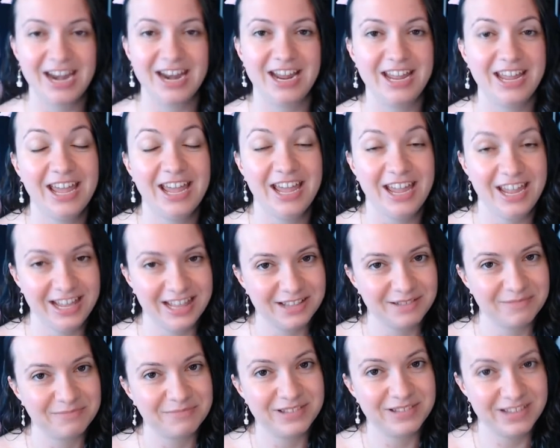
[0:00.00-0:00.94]
I hate
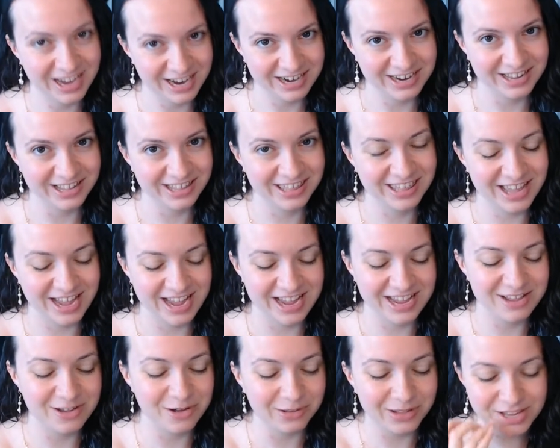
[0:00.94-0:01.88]
bananas. I
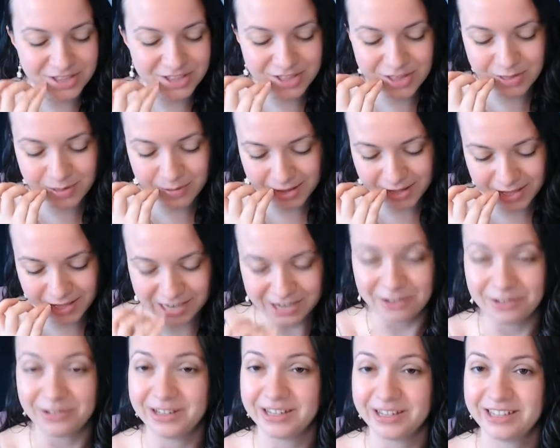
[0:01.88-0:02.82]
don't like the smell. I
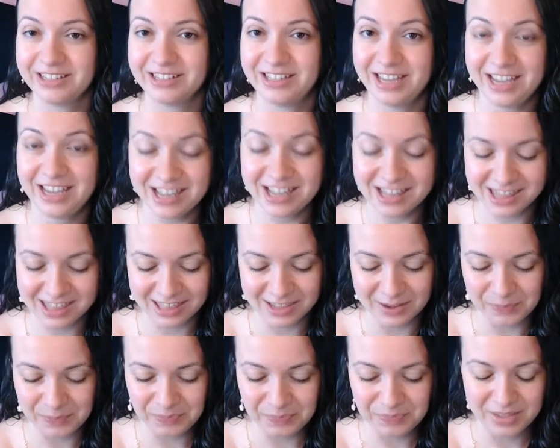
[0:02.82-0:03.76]
don't like the taste.
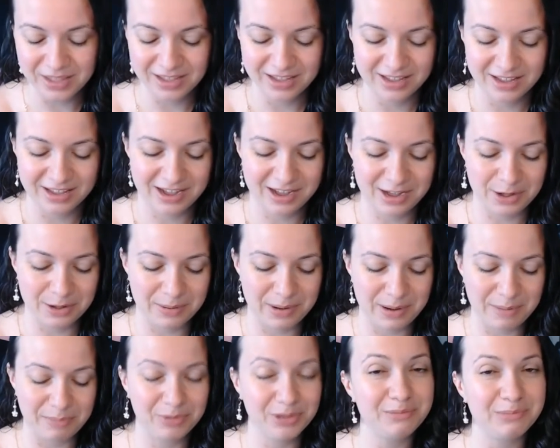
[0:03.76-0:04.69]
I
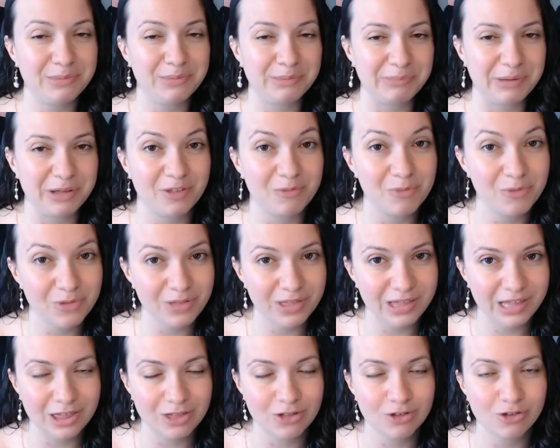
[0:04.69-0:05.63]
put them in my
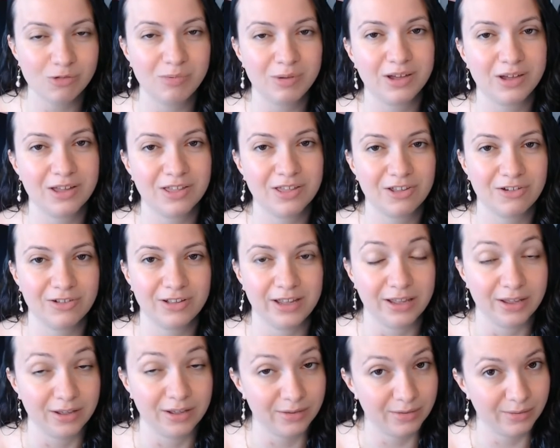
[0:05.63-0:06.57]
smoothies just because they're like
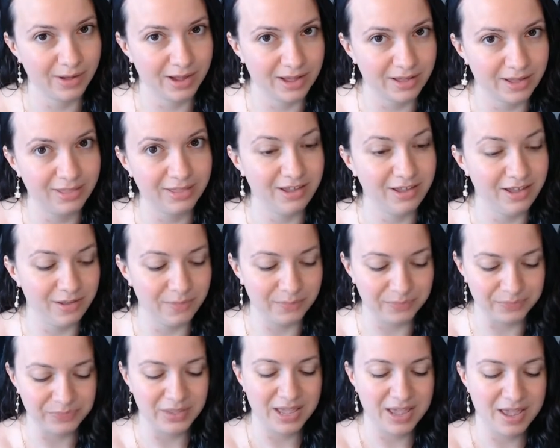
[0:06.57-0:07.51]
healthy.
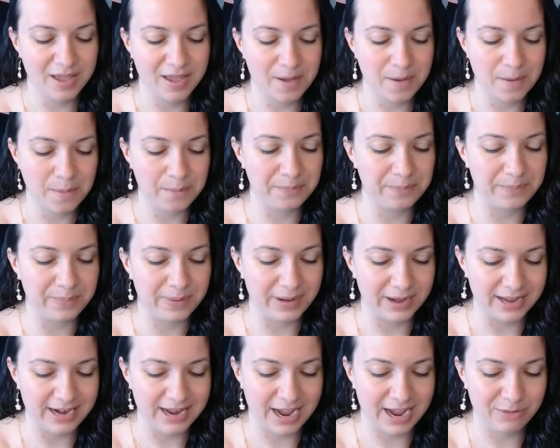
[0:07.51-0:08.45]

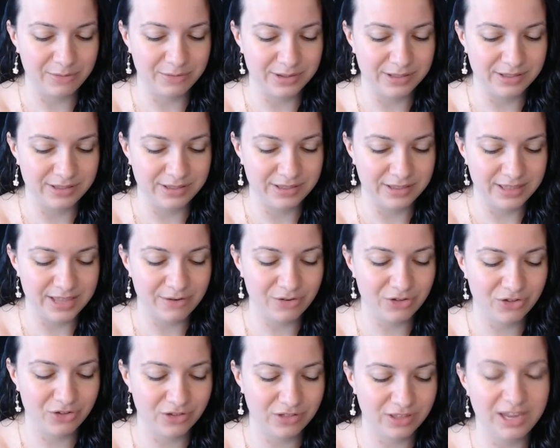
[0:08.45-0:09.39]
But I would never
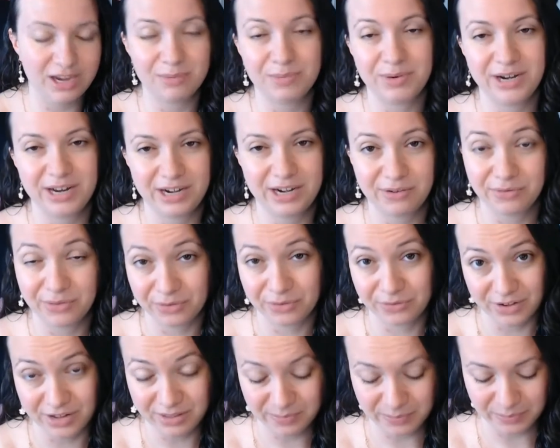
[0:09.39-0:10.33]
just eat a banana for
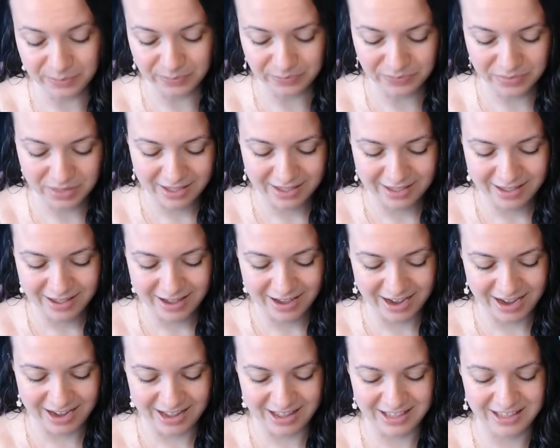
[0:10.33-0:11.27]
fun.
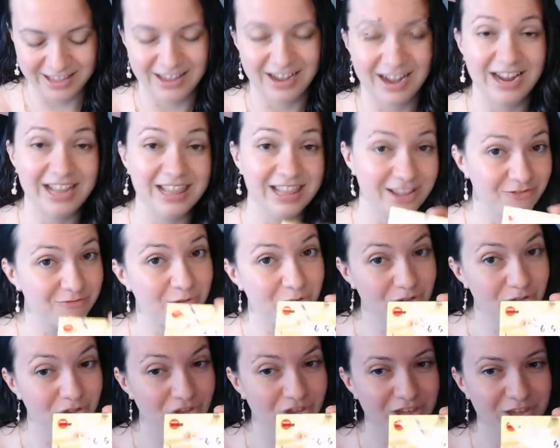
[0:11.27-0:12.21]
And I love
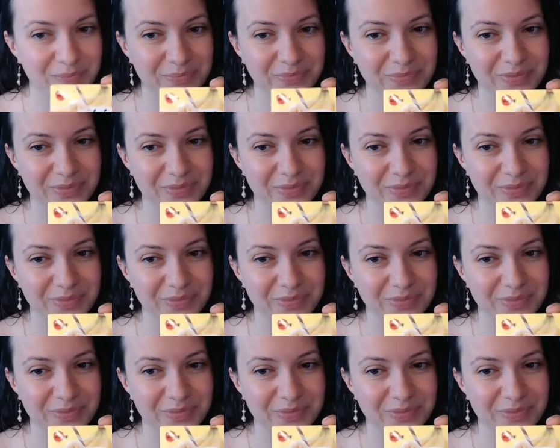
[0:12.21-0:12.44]
mochi.